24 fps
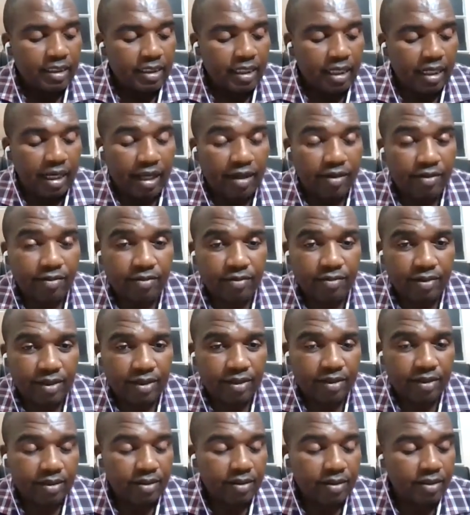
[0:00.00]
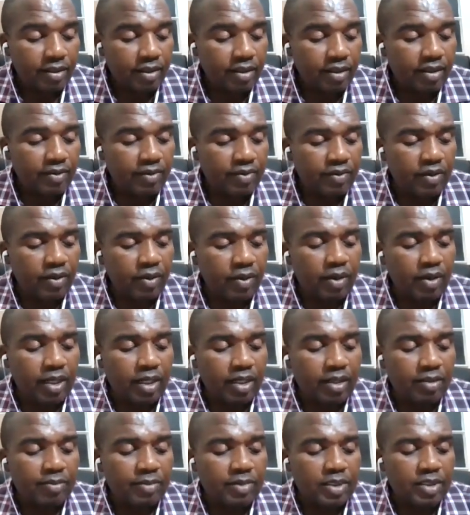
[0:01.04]
deriving
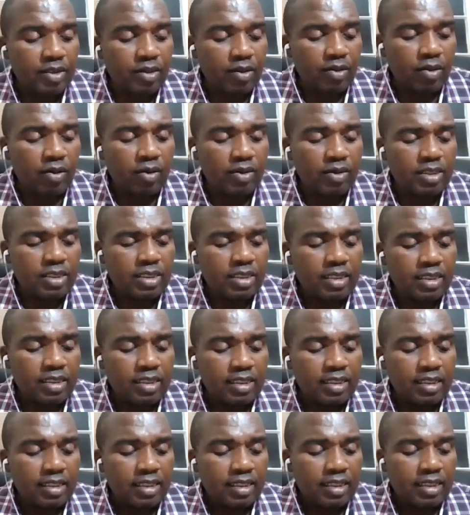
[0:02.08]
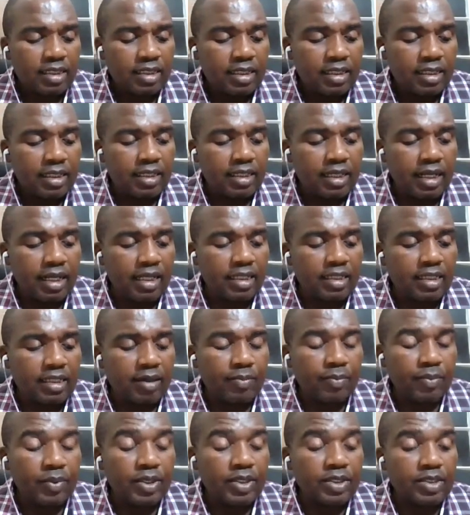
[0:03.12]
theorems, laws, and other
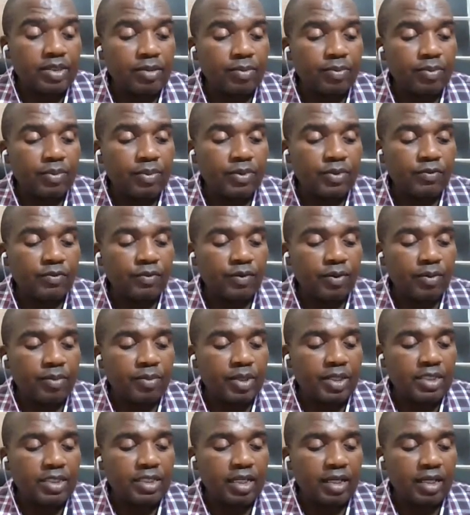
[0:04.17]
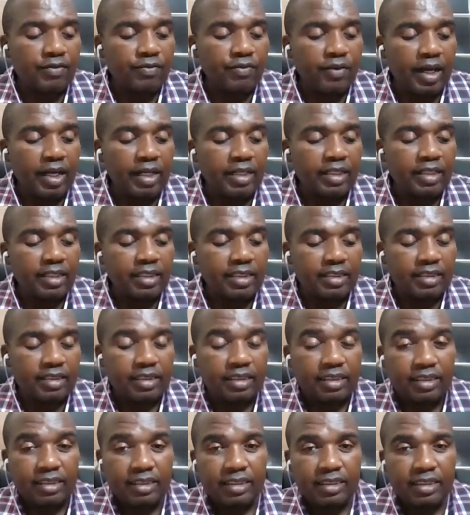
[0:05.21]
principles from research
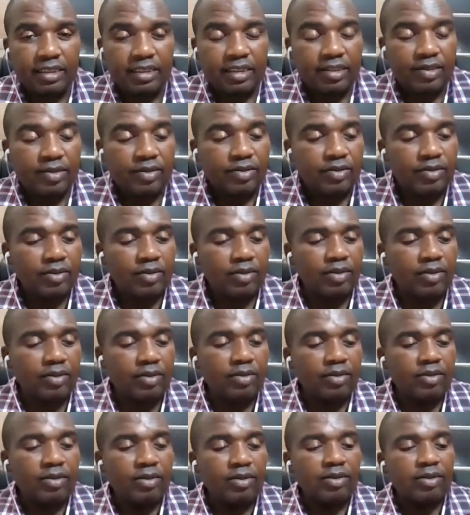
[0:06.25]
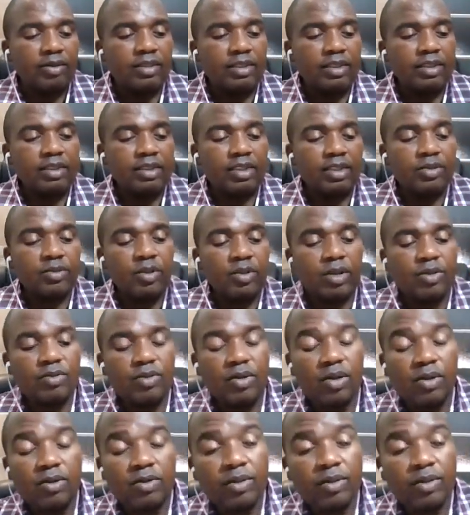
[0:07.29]
findings. So this is what we're